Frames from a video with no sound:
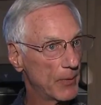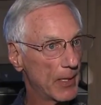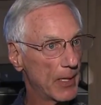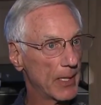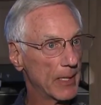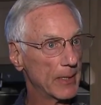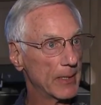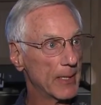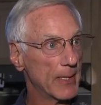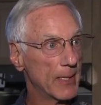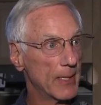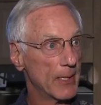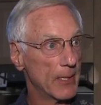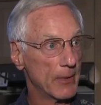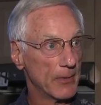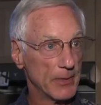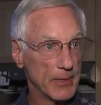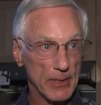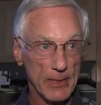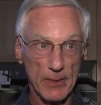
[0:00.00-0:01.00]
by
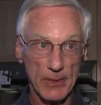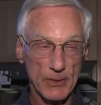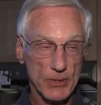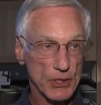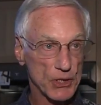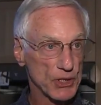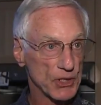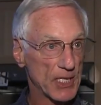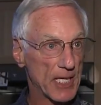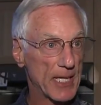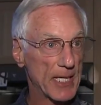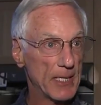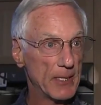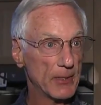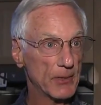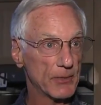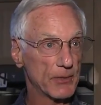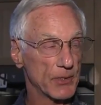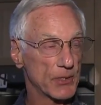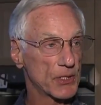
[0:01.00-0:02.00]
the
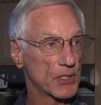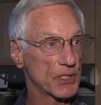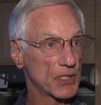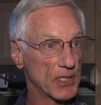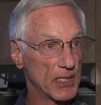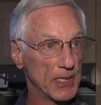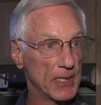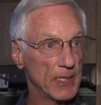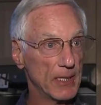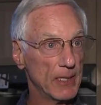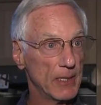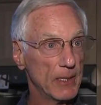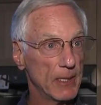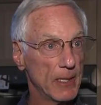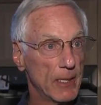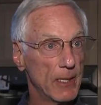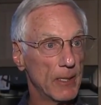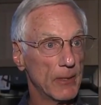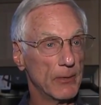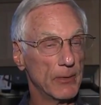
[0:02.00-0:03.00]
state, the city,
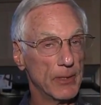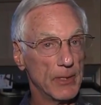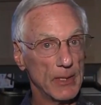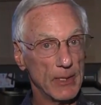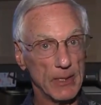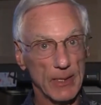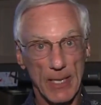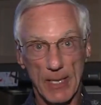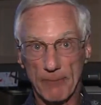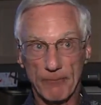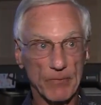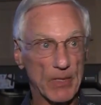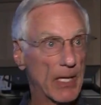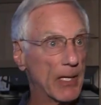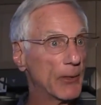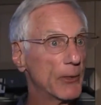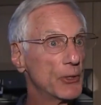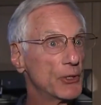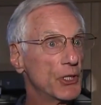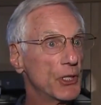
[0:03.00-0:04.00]
the
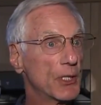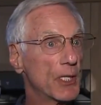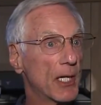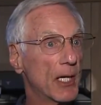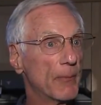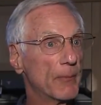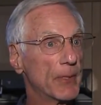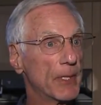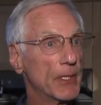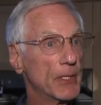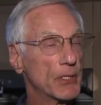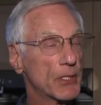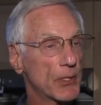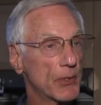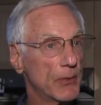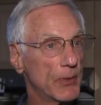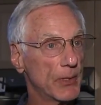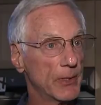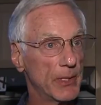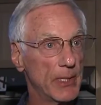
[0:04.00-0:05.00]
energy companies
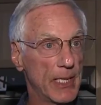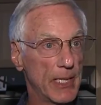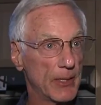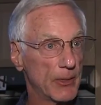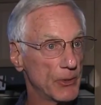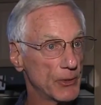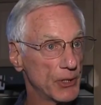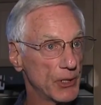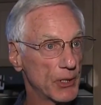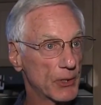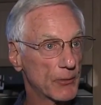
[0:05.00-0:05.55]
during the energy